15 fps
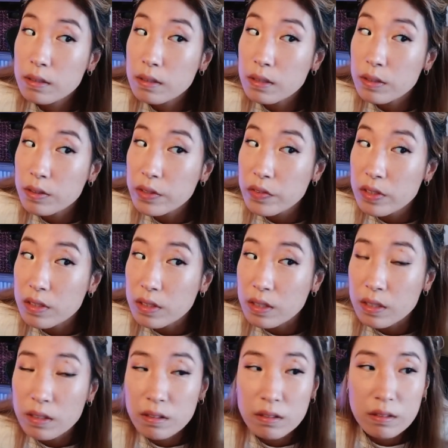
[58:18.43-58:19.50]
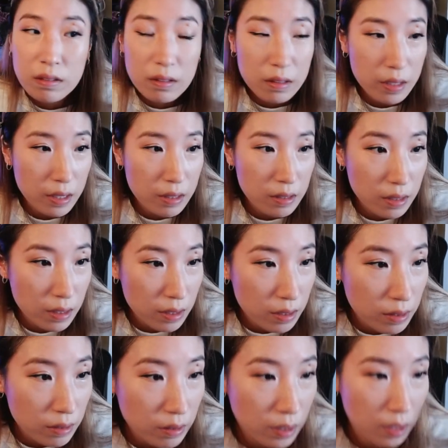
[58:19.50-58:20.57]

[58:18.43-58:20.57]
Can you even see? You can't see, can you?